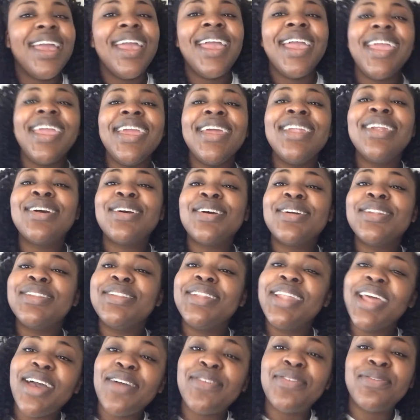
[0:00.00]
He
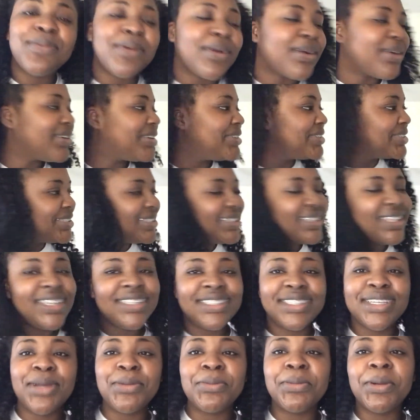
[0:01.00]
done left work because he
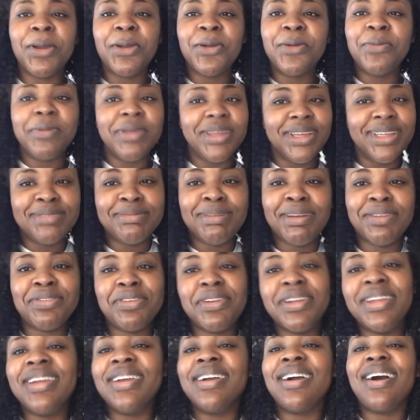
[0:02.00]
thinks something wrong with me because my
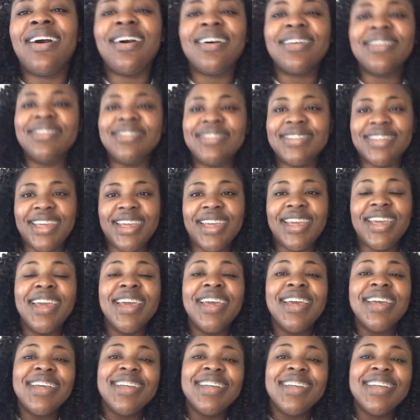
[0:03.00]
friend called and said